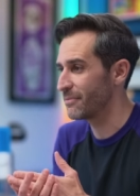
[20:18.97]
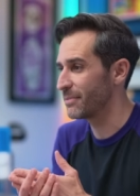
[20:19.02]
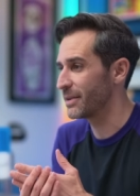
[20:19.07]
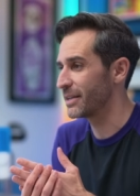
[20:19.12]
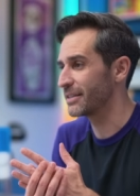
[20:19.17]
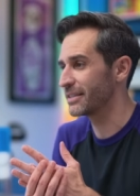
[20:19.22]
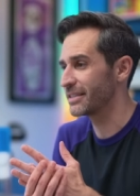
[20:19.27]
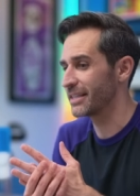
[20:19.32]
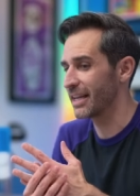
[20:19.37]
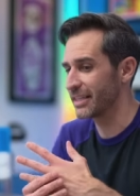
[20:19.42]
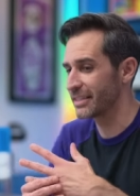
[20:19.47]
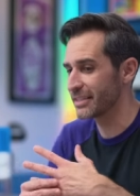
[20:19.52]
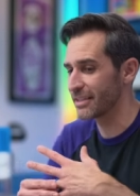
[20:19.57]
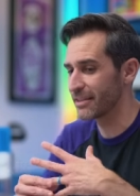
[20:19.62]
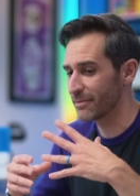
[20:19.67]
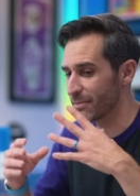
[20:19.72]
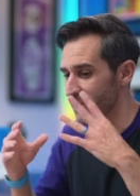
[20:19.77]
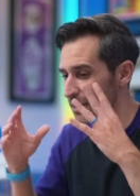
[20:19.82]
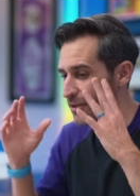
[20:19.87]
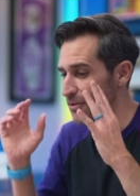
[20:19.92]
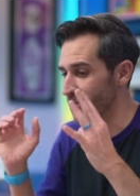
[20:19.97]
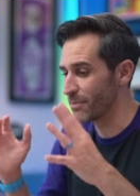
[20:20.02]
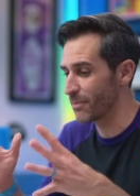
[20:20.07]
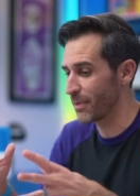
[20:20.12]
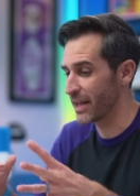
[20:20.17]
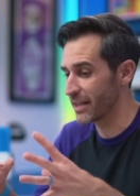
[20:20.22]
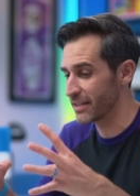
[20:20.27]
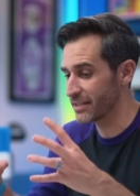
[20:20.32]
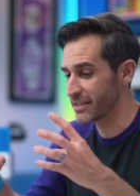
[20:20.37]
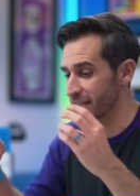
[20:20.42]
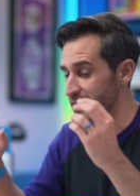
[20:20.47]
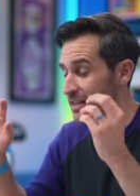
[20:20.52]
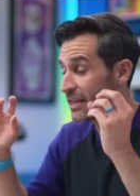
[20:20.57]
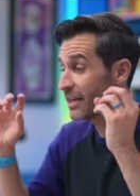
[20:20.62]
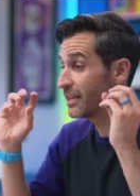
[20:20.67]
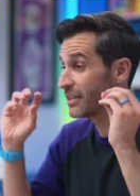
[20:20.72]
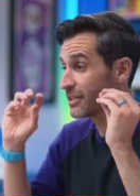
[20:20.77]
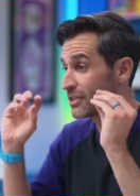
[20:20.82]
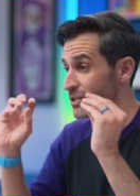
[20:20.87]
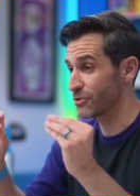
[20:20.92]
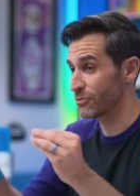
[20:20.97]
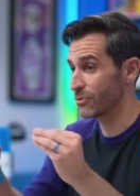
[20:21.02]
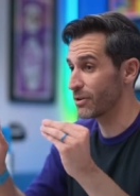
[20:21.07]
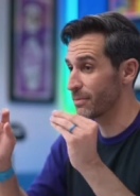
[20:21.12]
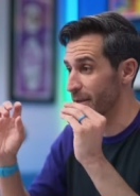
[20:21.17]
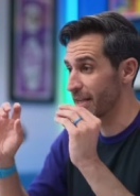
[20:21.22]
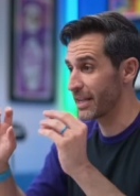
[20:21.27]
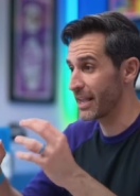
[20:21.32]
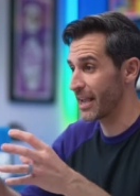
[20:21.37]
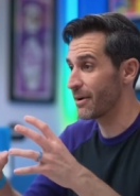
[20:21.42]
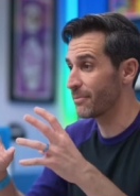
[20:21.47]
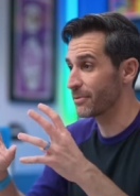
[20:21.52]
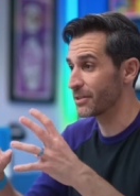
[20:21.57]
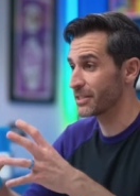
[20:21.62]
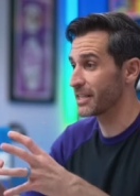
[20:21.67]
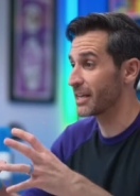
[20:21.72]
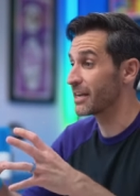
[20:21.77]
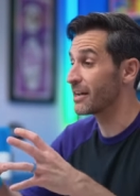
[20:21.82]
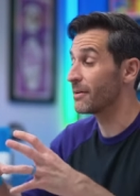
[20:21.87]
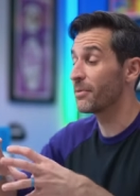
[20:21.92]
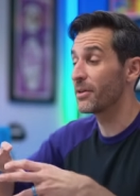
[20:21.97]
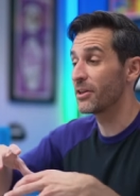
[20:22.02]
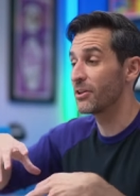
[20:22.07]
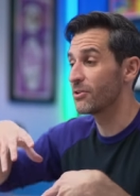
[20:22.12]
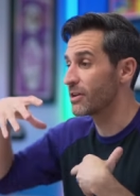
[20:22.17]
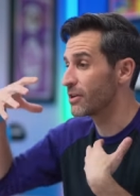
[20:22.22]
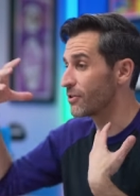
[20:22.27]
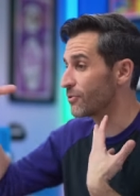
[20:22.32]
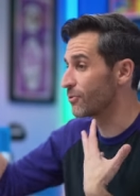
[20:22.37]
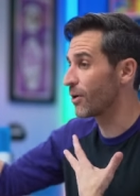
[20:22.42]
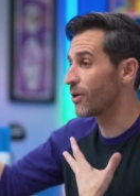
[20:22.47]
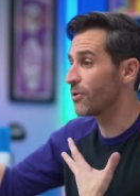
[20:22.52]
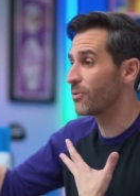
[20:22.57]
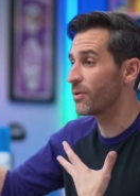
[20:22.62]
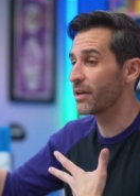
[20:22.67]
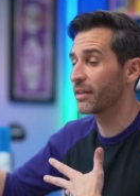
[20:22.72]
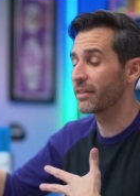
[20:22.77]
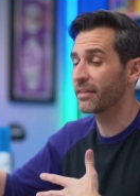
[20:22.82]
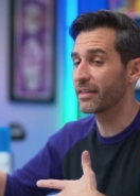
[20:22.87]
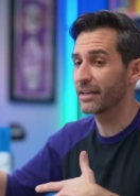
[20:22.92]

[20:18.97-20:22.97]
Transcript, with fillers: because that's gonna be your best streaming camera setup that you can grow with,